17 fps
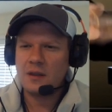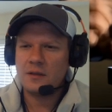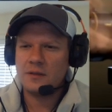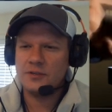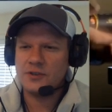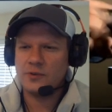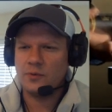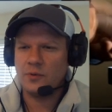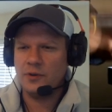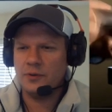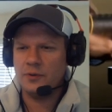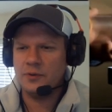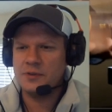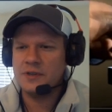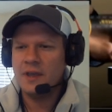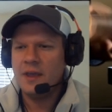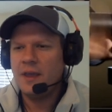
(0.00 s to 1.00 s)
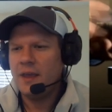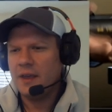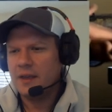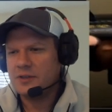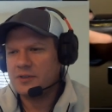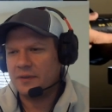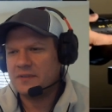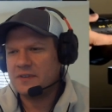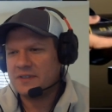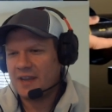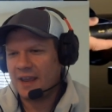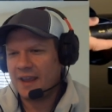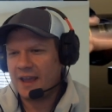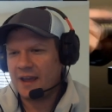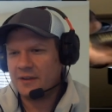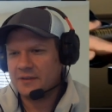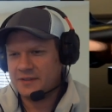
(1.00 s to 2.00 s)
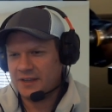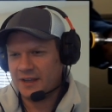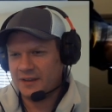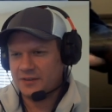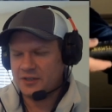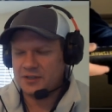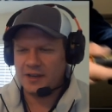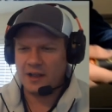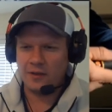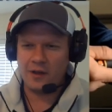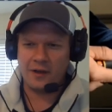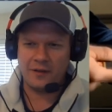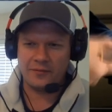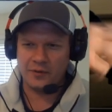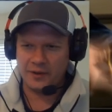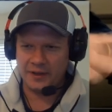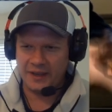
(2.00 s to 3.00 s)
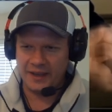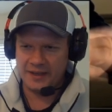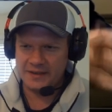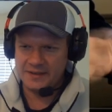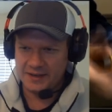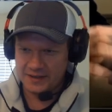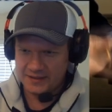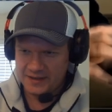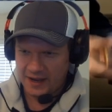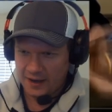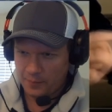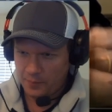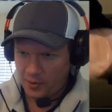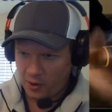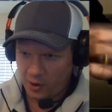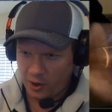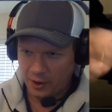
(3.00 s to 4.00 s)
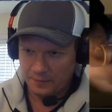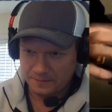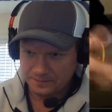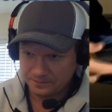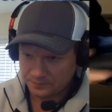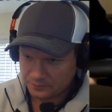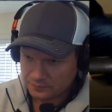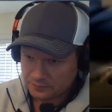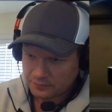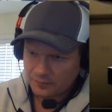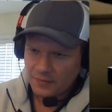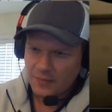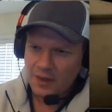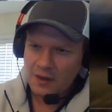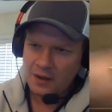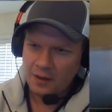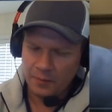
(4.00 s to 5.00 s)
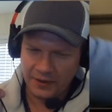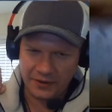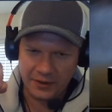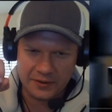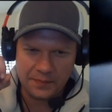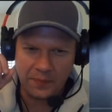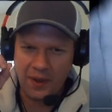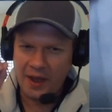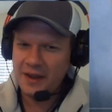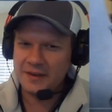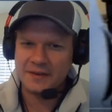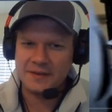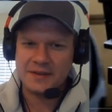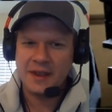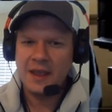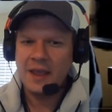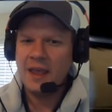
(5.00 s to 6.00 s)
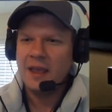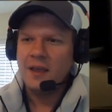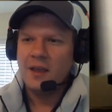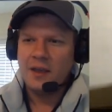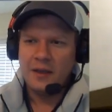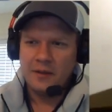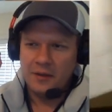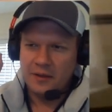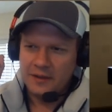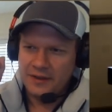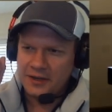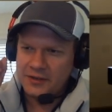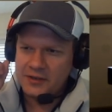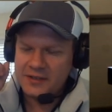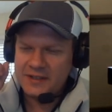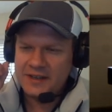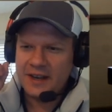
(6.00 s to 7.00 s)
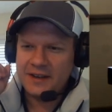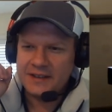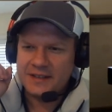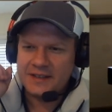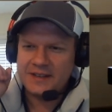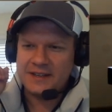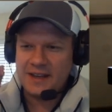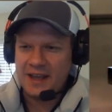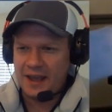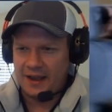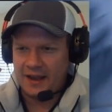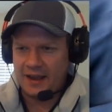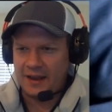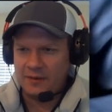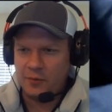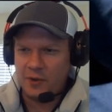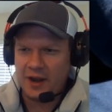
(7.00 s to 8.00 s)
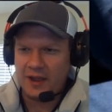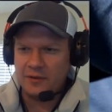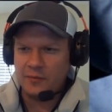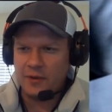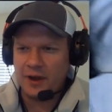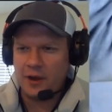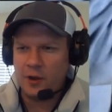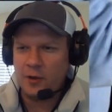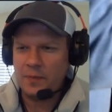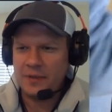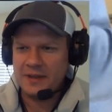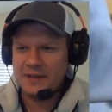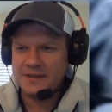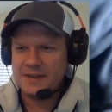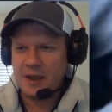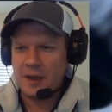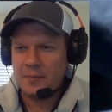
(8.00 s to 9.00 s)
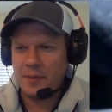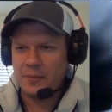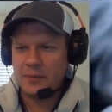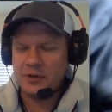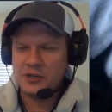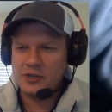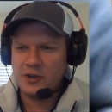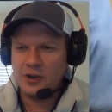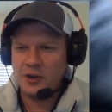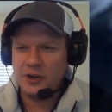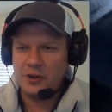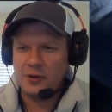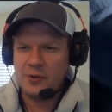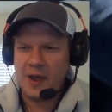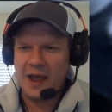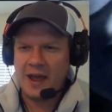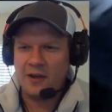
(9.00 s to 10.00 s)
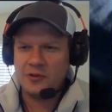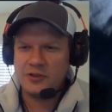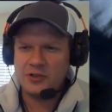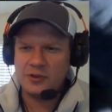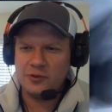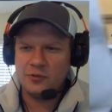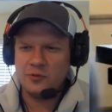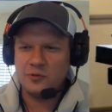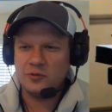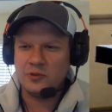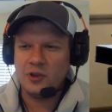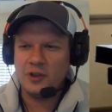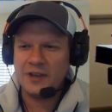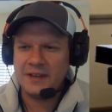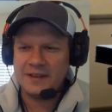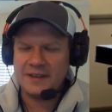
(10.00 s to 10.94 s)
screws that you have to take out to get the shell off. Really easy to take apart. But those buttons, they just tend to stick. And when I when I open this up, I'm going to show you how to look at